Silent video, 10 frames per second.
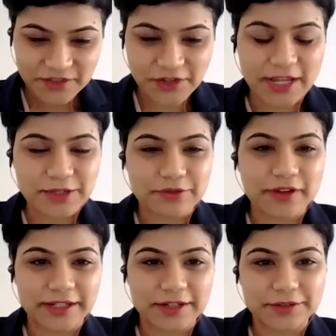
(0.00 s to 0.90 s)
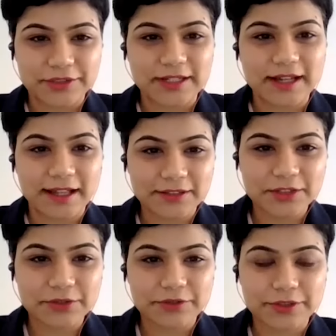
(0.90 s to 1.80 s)
try to find out the
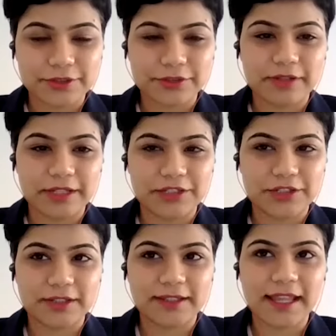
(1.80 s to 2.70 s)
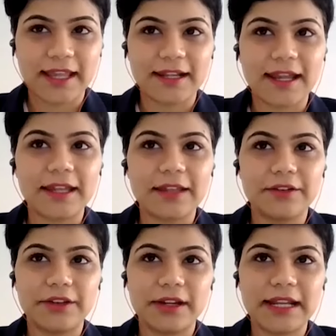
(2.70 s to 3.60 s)
answer for those questions and i
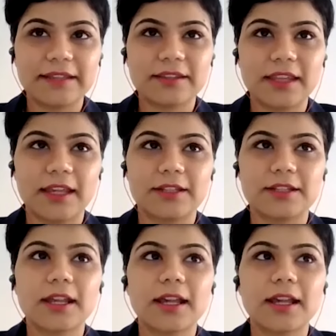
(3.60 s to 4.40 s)
realized that